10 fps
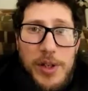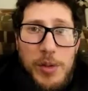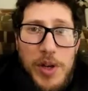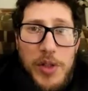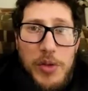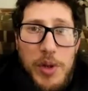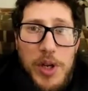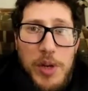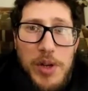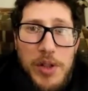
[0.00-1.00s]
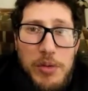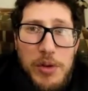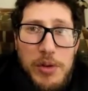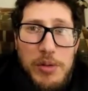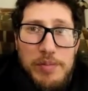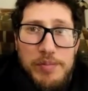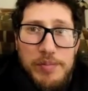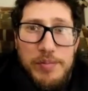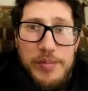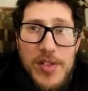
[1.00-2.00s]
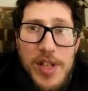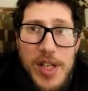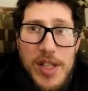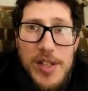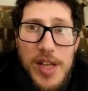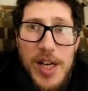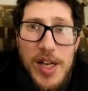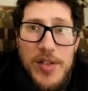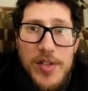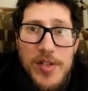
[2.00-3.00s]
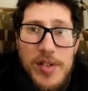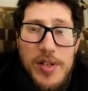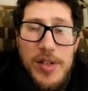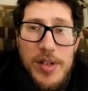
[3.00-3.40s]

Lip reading: You went through what you went through. It sucks.